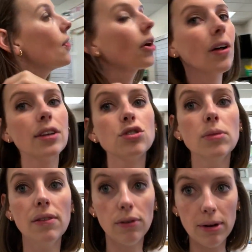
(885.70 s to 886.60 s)
the classroom
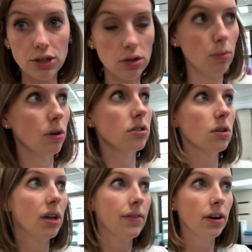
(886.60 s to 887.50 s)
information board. So
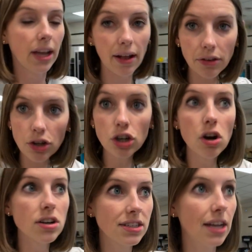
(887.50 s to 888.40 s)
we have our calendar,
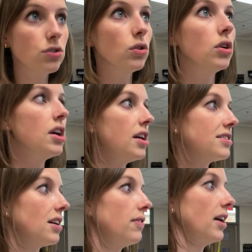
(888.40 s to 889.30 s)
our schedule,
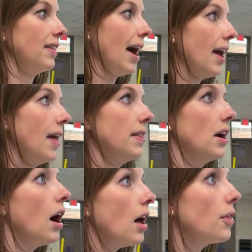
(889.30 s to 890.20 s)
stuff like that. And the
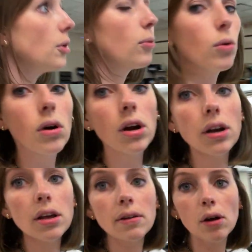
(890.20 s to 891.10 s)
other
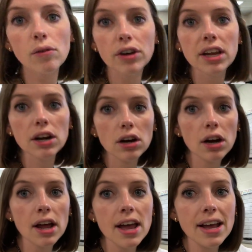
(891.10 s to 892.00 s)
board over here
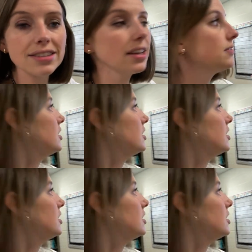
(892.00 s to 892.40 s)
is left